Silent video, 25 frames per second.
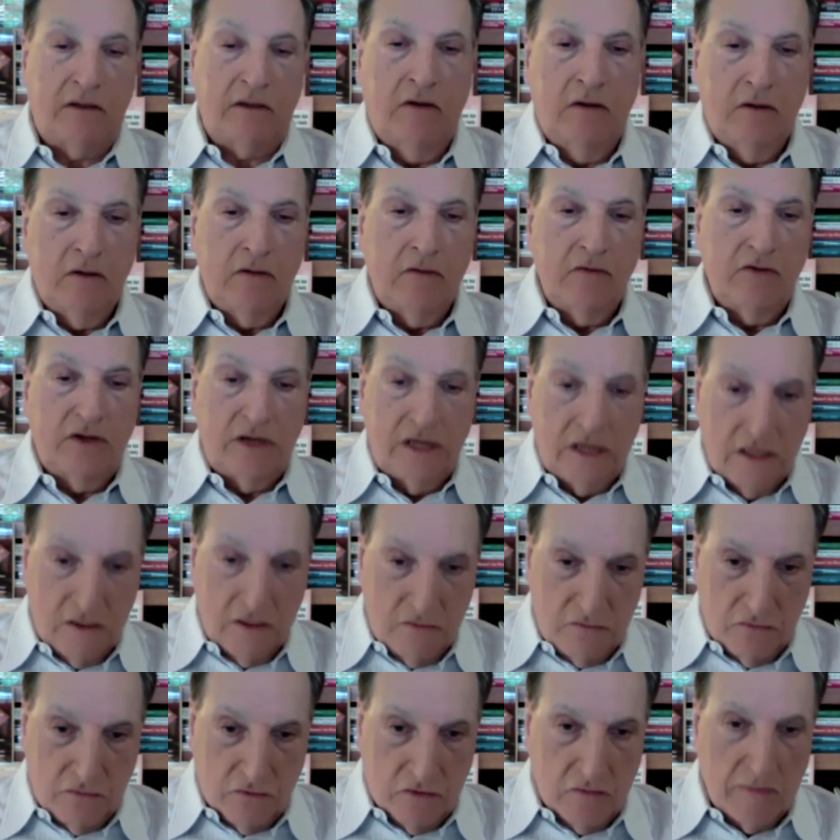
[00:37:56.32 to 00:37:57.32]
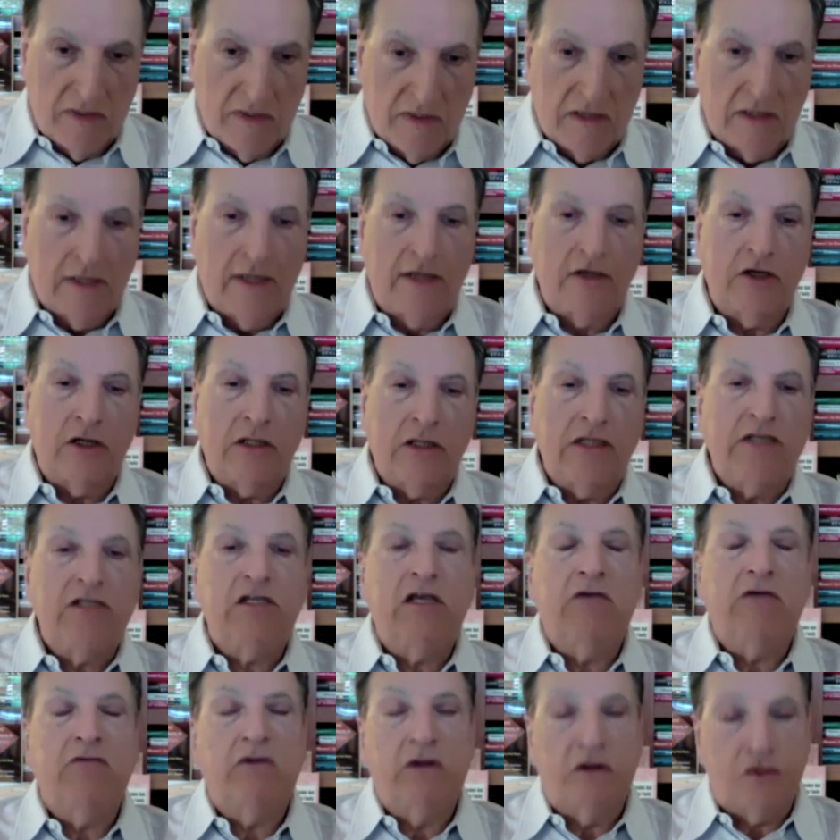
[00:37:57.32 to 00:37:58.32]
the need for the medication. At least give
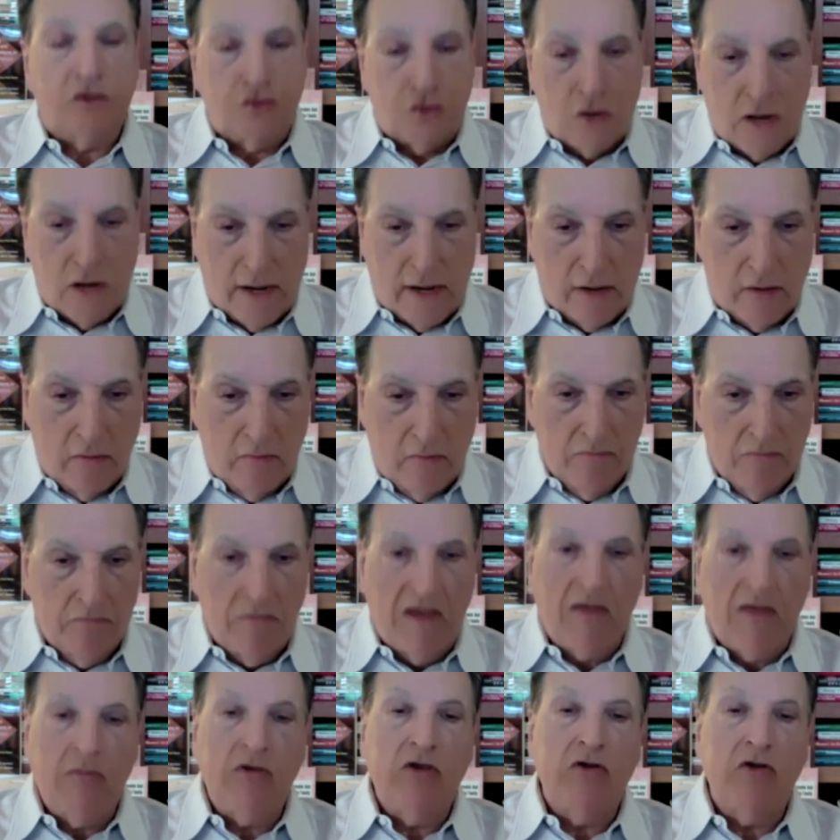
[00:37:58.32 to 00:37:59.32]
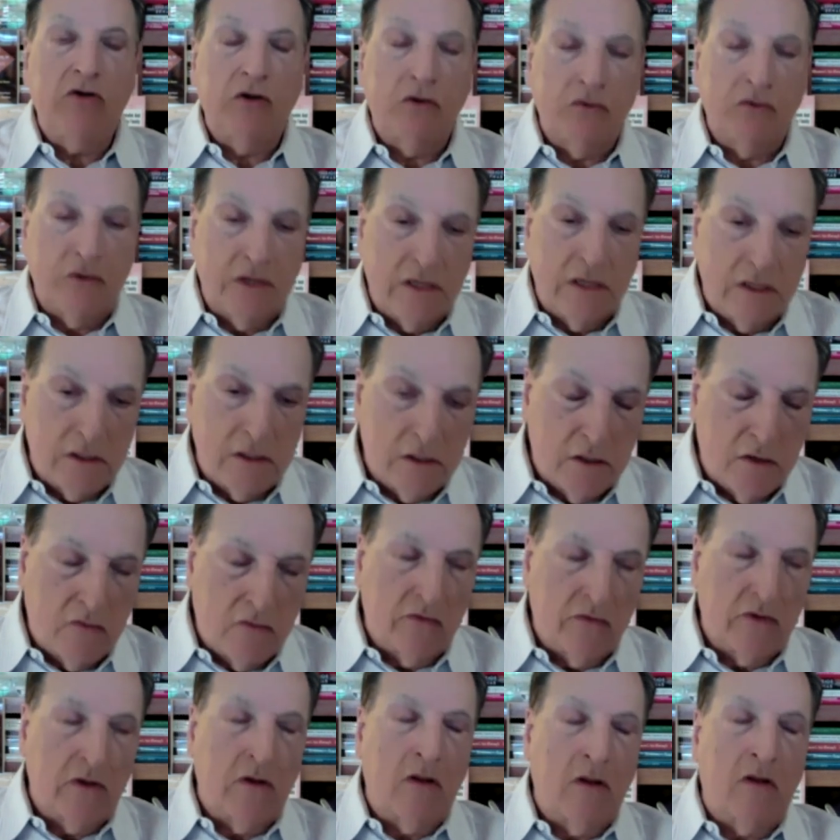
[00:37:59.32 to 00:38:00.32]
it a trial. Maybe you don't need it over
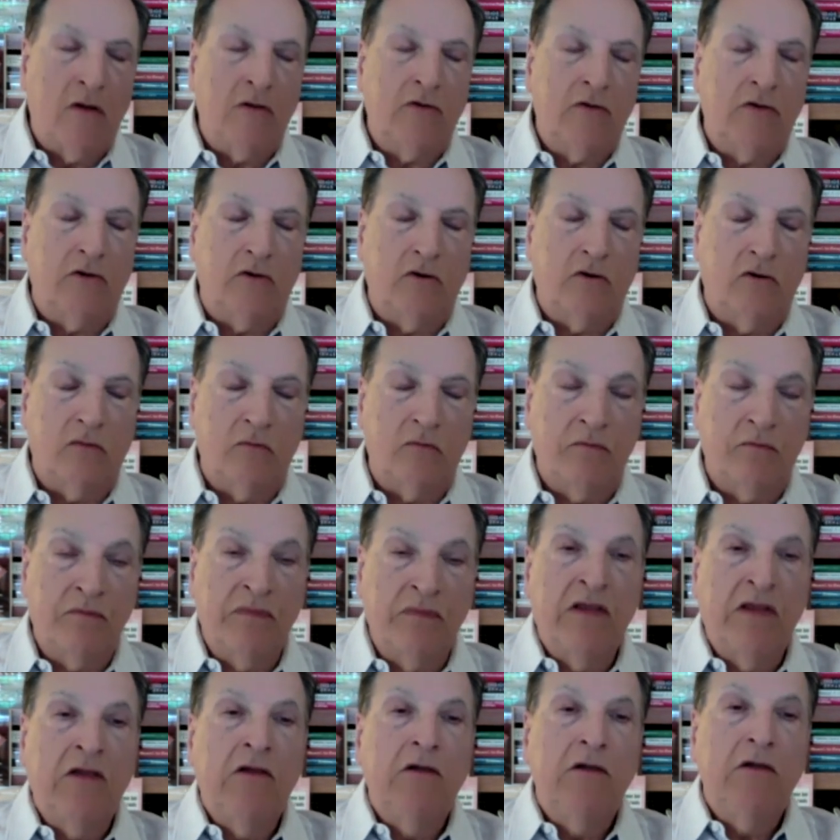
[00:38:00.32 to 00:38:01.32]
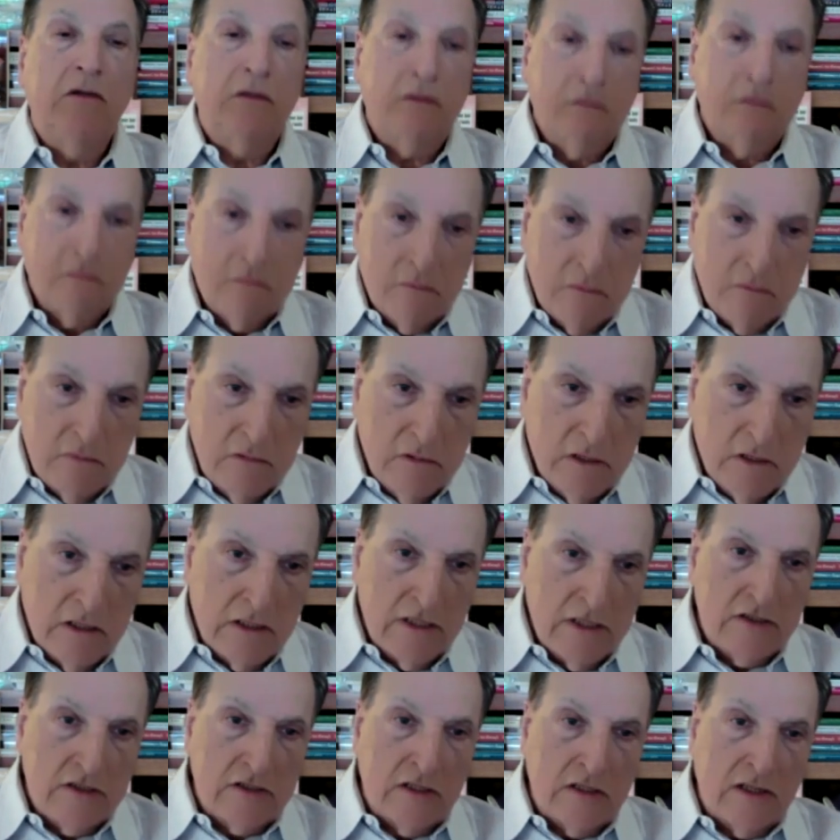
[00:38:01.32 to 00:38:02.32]
the long term. At
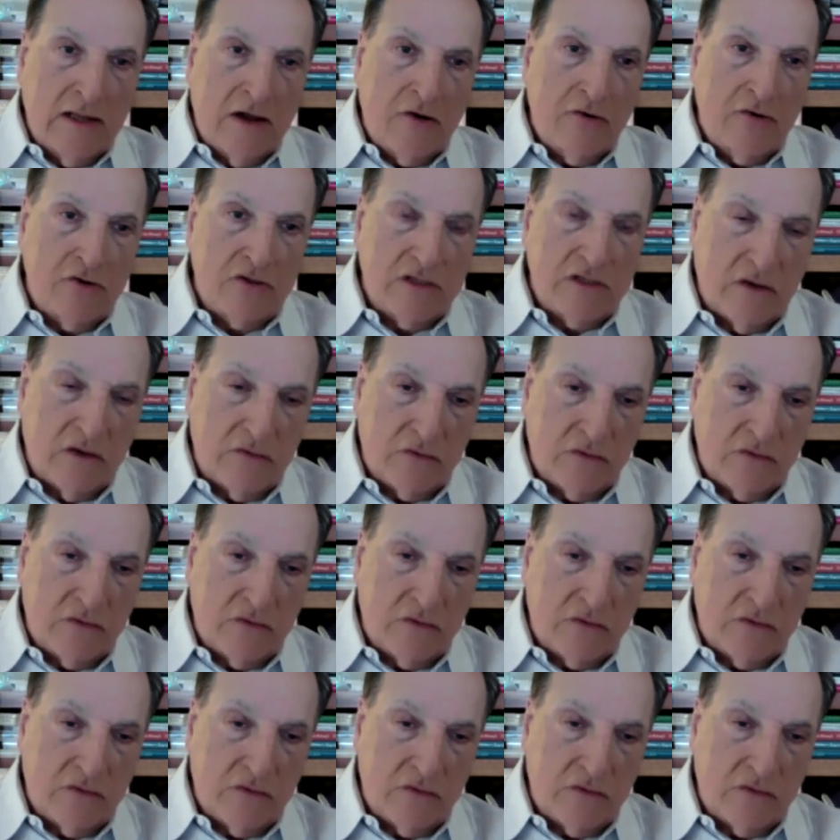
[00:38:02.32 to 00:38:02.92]
least allow yourself to